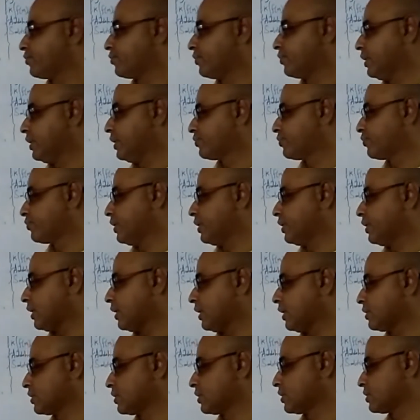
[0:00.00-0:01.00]
3
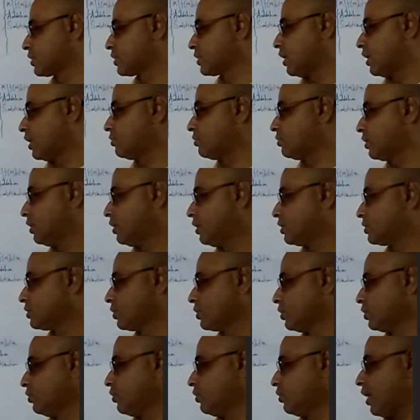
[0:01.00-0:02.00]
cancels out.
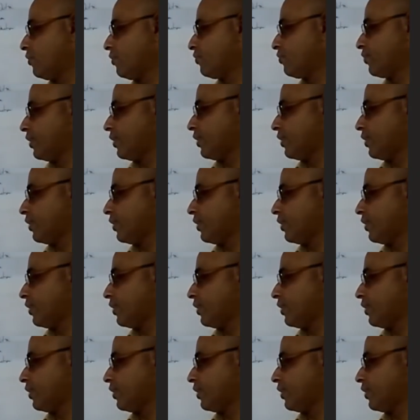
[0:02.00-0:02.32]
So you have